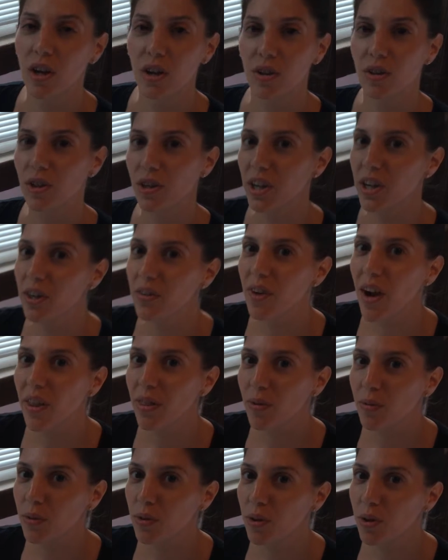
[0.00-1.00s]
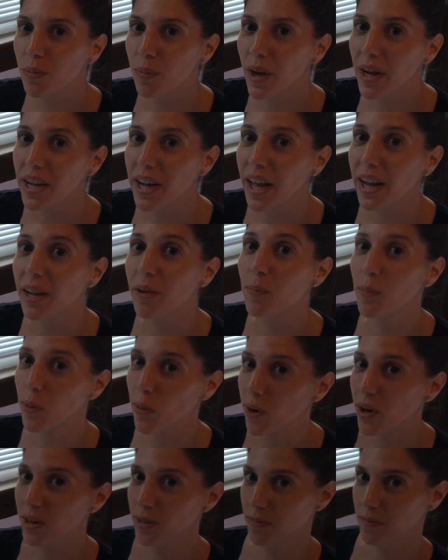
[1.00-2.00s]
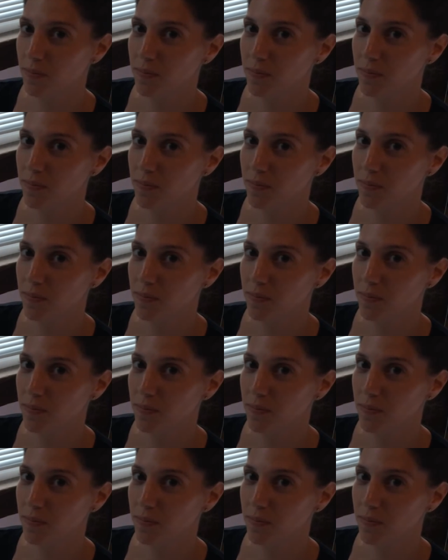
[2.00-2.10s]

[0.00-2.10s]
looking around the room and getting bored.